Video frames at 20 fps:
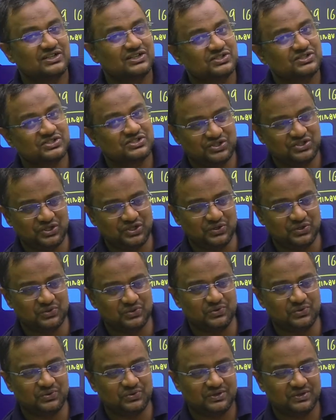See
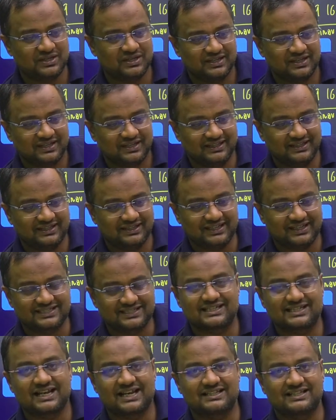you in the next
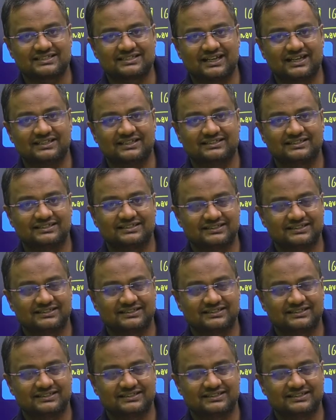class, guys.